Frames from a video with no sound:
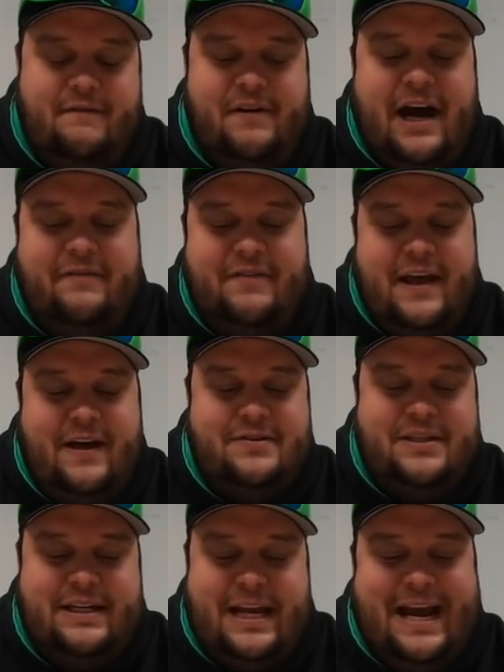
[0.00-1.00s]

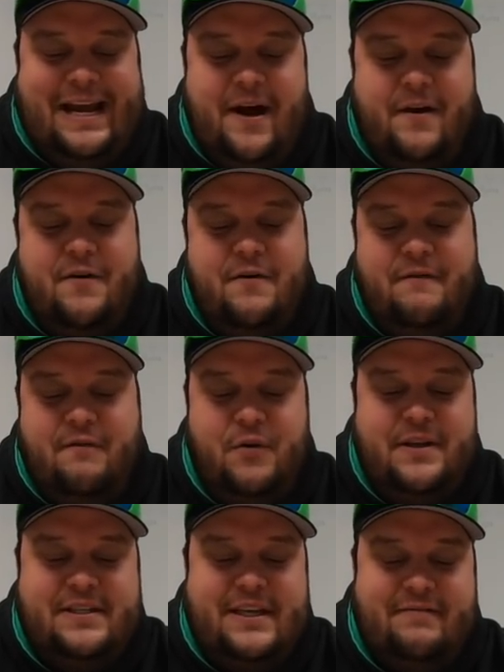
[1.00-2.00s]

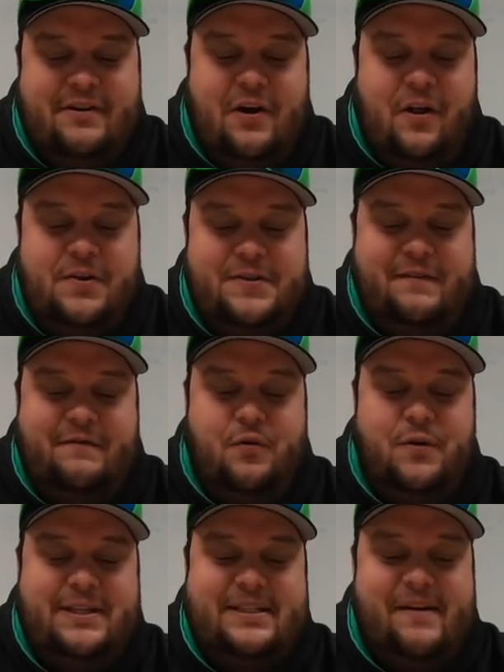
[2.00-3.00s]

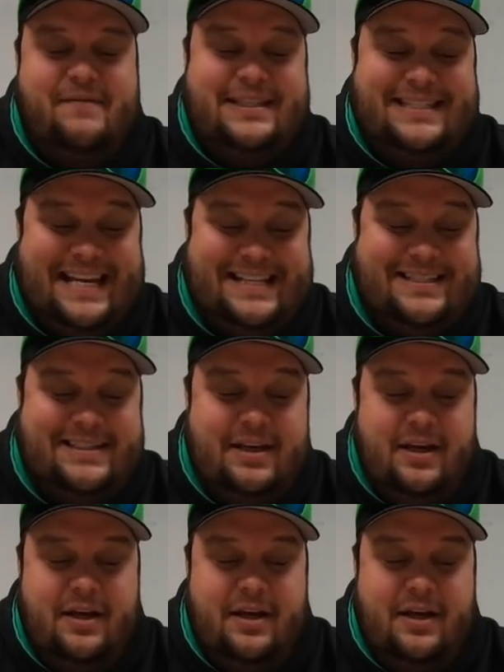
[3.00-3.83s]
$5,947.47.